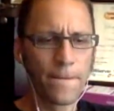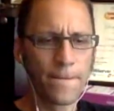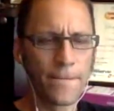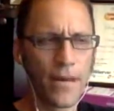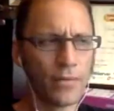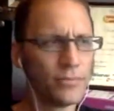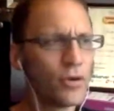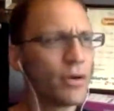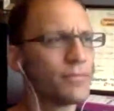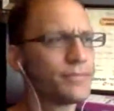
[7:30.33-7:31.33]
No.
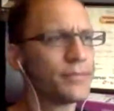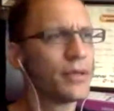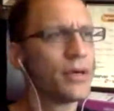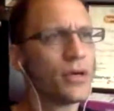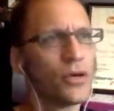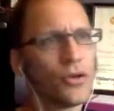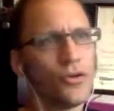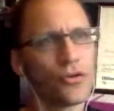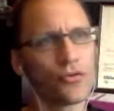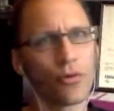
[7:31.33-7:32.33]
All right.
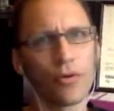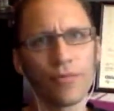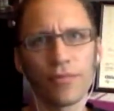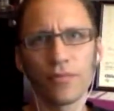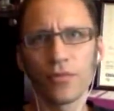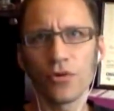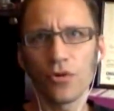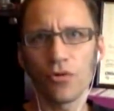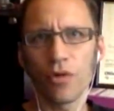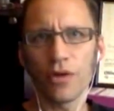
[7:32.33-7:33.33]
Not to worry.
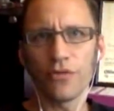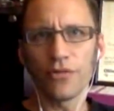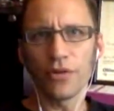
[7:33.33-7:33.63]
All right.